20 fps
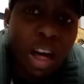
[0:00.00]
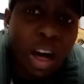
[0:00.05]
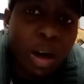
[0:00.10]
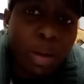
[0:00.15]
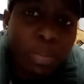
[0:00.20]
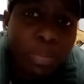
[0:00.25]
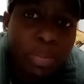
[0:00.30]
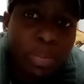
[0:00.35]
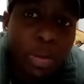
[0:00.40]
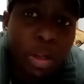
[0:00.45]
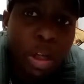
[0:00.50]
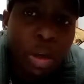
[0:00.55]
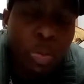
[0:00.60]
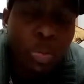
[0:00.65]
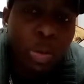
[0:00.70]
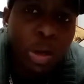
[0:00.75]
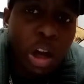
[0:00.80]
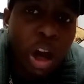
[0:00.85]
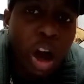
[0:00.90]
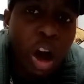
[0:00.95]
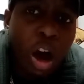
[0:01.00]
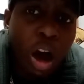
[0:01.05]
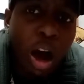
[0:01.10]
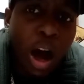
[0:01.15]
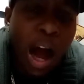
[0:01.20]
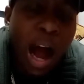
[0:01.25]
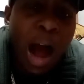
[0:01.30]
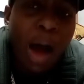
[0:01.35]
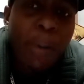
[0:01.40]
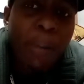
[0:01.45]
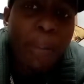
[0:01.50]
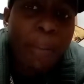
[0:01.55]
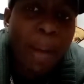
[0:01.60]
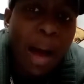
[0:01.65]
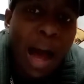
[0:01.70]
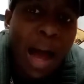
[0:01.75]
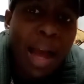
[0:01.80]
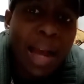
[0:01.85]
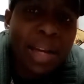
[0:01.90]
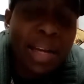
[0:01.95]
up. Our
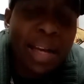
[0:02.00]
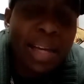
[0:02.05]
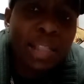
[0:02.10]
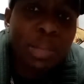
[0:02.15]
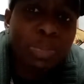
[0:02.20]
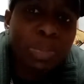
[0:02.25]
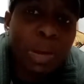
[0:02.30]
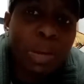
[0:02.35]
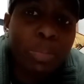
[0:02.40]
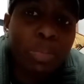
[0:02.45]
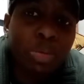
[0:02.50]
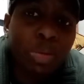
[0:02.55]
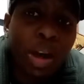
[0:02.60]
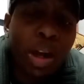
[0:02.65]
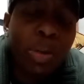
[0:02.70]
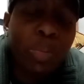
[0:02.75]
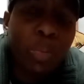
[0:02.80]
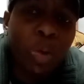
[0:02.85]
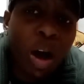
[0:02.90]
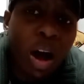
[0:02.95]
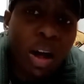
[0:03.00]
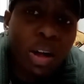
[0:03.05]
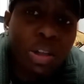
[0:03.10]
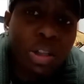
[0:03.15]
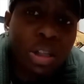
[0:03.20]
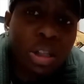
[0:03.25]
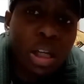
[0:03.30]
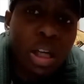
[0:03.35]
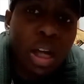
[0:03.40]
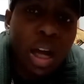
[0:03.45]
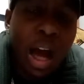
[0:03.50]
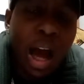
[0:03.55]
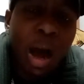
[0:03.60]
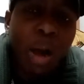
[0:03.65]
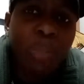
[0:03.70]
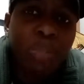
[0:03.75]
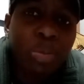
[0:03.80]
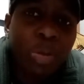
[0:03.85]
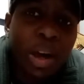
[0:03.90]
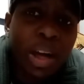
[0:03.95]
mind has been brainwashed.
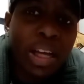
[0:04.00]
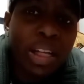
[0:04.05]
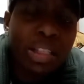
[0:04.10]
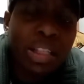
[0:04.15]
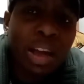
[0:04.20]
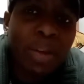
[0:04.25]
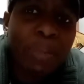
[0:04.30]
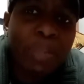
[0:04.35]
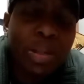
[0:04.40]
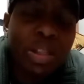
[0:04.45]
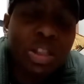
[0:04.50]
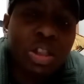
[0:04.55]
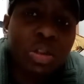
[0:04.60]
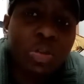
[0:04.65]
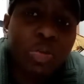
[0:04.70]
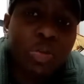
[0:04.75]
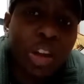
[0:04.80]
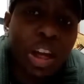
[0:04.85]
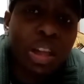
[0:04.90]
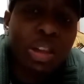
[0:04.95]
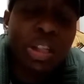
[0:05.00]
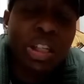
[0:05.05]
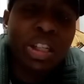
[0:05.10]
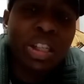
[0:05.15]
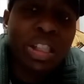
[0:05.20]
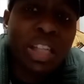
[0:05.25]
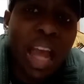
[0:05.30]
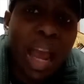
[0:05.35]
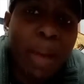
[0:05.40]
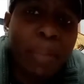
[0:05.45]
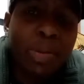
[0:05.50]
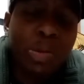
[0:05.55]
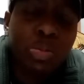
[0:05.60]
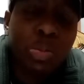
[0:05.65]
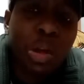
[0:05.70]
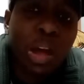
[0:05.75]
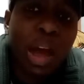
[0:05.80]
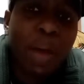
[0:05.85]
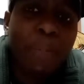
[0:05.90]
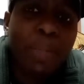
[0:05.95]
Our brains have been severely damaged.
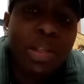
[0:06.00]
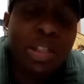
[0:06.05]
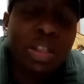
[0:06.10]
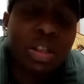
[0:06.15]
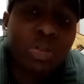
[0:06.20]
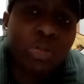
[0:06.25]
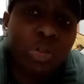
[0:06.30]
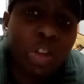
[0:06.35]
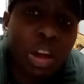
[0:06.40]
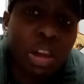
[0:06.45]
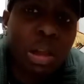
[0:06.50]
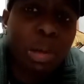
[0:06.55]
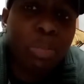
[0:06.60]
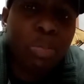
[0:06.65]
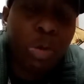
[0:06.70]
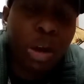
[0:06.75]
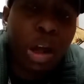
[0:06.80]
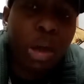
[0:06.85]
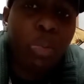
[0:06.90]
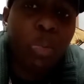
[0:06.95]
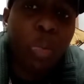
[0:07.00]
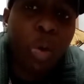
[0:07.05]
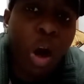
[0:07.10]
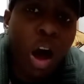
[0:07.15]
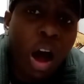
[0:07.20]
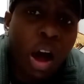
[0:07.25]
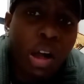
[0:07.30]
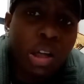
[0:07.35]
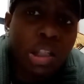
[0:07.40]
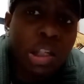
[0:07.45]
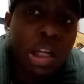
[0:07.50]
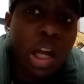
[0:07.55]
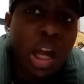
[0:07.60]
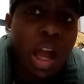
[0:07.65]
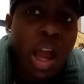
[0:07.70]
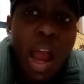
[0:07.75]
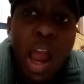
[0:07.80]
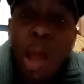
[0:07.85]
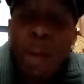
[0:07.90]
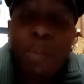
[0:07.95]
We have been severely brainwashed.
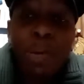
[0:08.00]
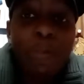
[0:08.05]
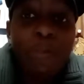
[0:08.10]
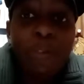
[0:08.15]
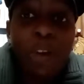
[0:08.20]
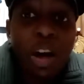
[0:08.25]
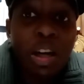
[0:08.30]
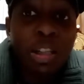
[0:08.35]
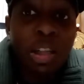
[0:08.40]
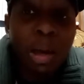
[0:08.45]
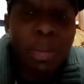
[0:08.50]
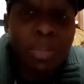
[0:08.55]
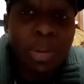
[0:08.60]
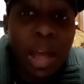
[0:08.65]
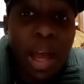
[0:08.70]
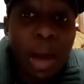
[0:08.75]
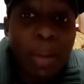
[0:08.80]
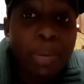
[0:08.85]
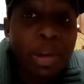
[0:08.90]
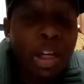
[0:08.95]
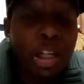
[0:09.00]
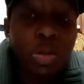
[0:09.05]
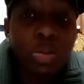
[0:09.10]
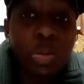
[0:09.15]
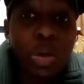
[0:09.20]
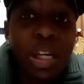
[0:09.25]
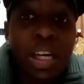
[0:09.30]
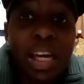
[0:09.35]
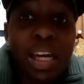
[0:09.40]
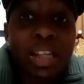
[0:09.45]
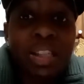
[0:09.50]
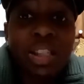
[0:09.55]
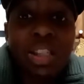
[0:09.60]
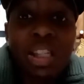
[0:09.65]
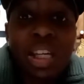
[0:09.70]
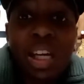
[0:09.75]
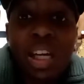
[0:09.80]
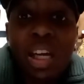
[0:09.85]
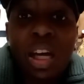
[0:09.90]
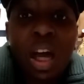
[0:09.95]
And we fucked up now because we can't
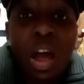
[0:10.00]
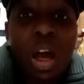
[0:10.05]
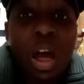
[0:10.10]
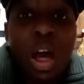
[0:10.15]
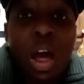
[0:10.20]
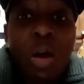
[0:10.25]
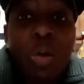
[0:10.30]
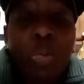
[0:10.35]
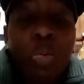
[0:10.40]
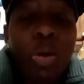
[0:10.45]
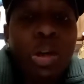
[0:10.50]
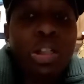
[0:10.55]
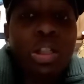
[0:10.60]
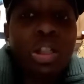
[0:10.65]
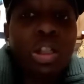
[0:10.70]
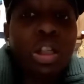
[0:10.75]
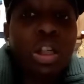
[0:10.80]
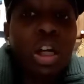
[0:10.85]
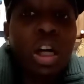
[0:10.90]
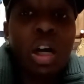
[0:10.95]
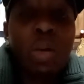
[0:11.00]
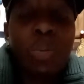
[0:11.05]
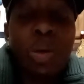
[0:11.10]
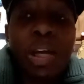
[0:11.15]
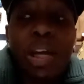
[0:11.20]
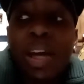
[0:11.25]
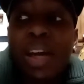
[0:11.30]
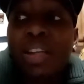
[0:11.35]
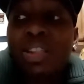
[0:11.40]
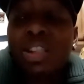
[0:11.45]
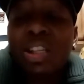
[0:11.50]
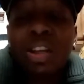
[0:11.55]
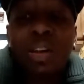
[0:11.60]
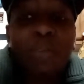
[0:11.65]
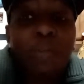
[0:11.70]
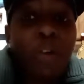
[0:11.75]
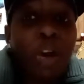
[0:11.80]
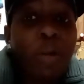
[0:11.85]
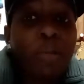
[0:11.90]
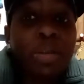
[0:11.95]
see what's good. We can't see the
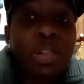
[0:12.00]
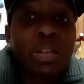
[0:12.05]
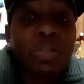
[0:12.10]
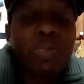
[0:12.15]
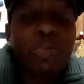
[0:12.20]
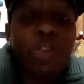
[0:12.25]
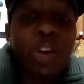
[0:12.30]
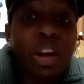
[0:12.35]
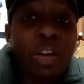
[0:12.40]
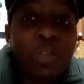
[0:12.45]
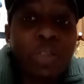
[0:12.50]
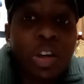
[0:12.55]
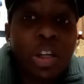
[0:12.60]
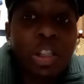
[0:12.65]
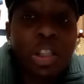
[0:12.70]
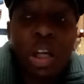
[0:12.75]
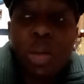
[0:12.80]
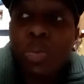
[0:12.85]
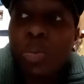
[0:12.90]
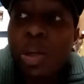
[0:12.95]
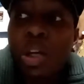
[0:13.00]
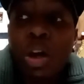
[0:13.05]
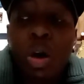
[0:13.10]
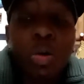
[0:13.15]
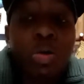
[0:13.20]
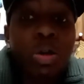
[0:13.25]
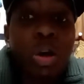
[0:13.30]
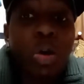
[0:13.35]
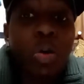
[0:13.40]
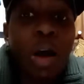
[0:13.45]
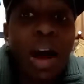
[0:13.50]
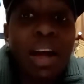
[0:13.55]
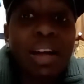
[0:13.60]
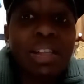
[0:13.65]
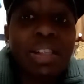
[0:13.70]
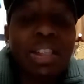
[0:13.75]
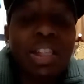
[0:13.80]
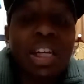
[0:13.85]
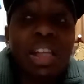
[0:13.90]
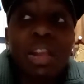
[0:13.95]
forest in front of us. And we don't know how to
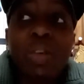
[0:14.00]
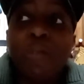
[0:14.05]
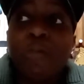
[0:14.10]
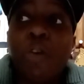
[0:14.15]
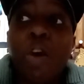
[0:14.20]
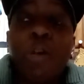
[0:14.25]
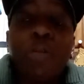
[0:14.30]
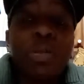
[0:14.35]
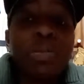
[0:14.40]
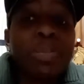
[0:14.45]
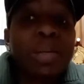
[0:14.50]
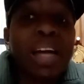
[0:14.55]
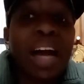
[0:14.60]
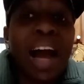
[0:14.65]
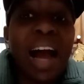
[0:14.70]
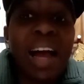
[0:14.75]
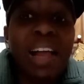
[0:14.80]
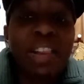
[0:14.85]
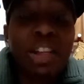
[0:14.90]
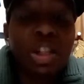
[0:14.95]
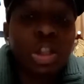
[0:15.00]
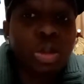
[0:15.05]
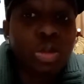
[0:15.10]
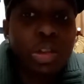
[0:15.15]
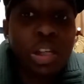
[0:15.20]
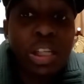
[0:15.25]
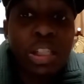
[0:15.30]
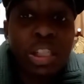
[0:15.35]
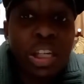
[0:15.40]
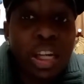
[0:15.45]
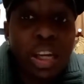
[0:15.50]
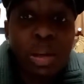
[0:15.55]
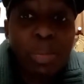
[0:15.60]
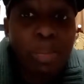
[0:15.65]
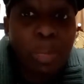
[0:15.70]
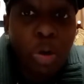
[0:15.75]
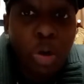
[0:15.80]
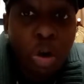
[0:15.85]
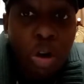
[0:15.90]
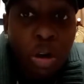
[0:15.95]
see the forest behind the trees
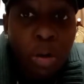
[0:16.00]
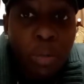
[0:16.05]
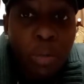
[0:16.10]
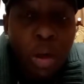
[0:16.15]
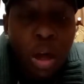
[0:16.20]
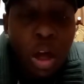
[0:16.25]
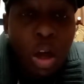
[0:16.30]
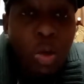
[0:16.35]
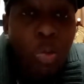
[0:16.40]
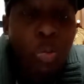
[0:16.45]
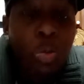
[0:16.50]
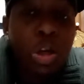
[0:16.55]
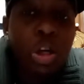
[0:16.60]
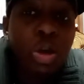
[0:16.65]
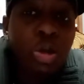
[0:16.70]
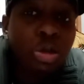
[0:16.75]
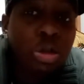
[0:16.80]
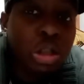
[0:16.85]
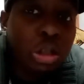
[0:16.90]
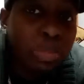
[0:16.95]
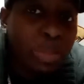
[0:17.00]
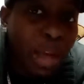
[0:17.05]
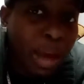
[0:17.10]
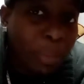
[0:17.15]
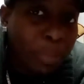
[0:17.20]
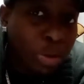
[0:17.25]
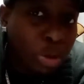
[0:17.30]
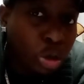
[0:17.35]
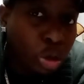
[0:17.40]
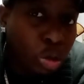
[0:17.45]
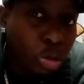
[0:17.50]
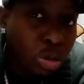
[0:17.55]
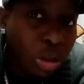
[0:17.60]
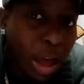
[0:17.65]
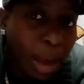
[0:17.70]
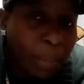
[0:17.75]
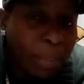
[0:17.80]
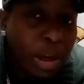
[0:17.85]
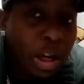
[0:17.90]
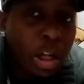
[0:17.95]
anymore. We used to be able to do
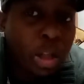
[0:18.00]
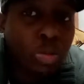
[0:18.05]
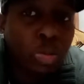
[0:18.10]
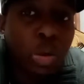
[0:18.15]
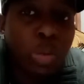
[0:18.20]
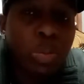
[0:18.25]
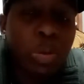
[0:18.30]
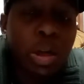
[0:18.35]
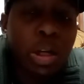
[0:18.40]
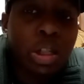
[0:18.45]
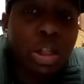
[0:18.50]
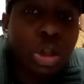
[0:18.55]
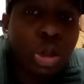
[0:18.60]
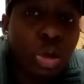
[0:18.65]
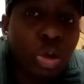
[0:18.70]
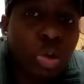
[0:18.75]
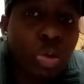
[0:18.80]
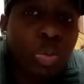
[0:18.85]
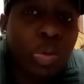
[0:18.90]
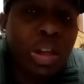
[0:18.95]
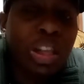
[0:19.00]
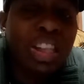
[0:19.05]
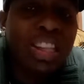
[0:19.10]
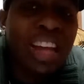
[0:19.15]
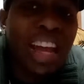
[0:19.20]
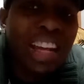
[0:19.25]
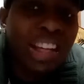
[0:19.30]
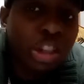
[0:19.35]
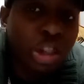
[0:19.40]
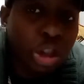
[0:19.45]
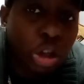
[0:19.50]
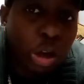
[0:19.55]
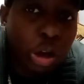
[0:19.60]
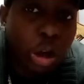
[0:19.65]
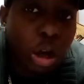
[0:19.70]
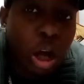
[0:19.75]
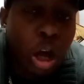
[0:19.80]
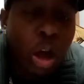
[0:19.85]
that because we were in tune with nature.